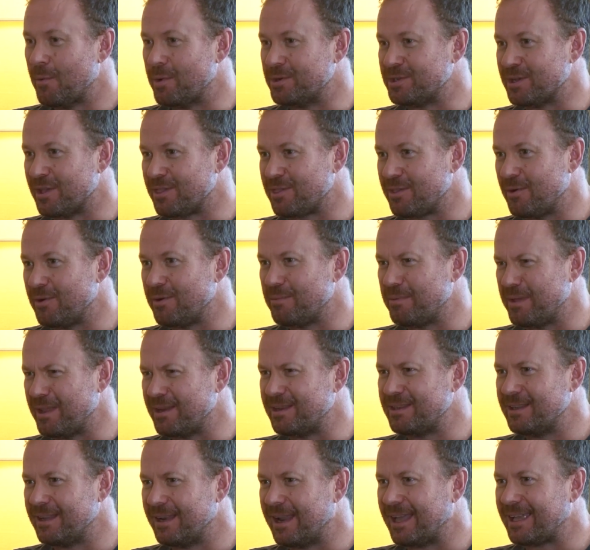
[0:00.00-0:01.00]
which I thought would
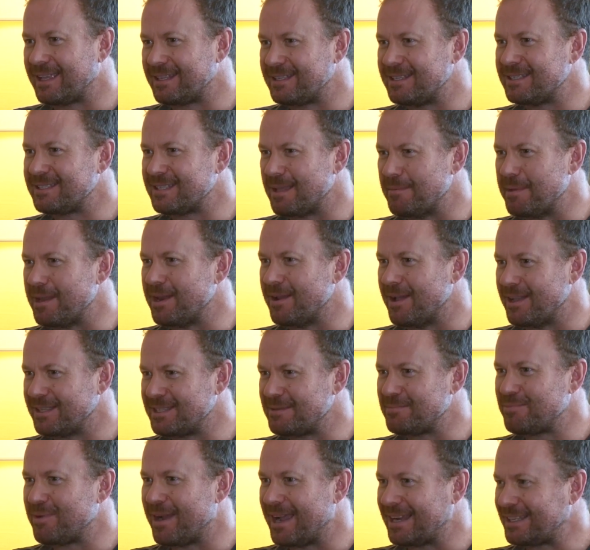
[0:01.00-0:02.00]
be like just something
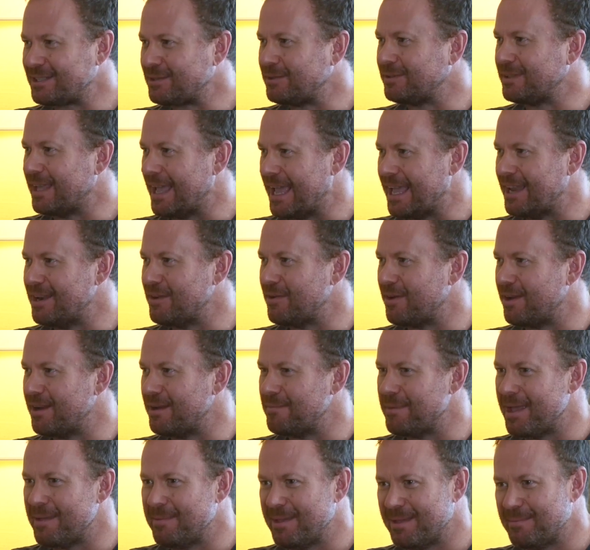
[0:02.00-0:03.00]
nice and practical to end on,
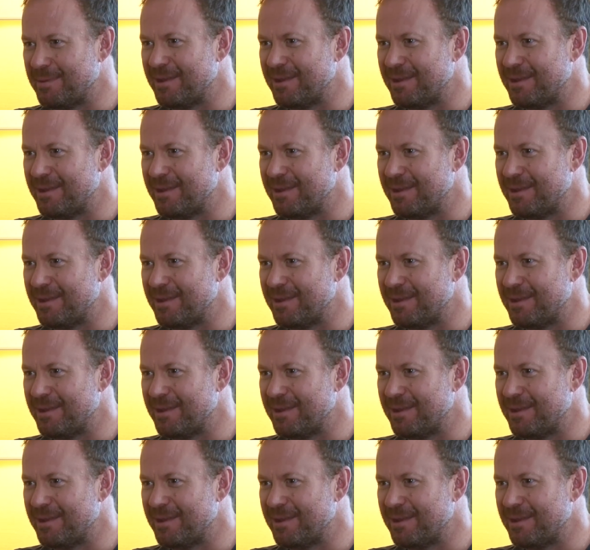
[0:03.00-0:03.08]
and maybe yeah.